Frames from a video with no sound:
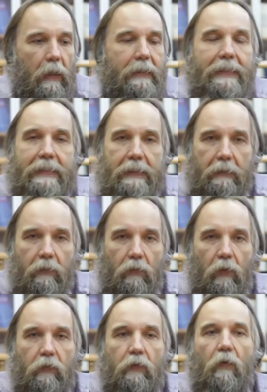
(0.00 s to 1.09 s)
distant,
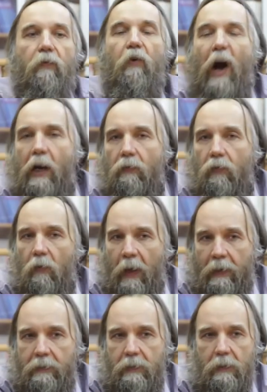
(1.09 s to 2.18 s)
not so far from
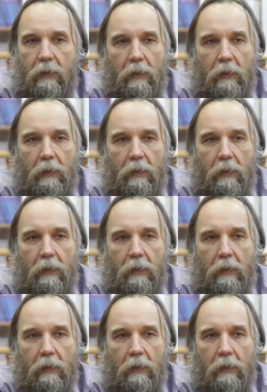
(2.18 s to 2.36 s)
us.